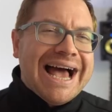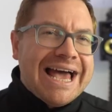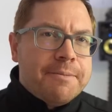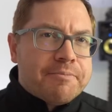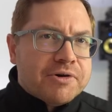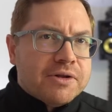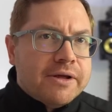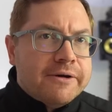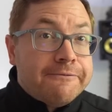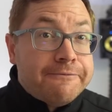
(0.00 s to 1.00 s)
April
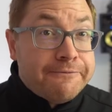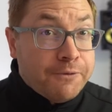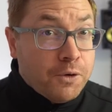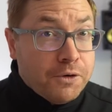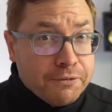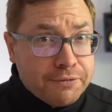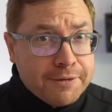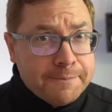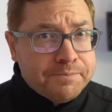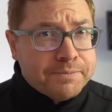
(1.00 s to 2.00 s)

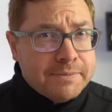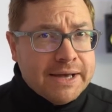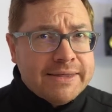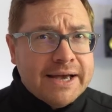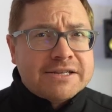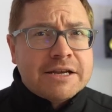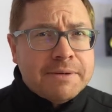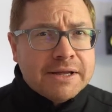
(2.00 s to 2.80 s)
4th. Man, that is going to be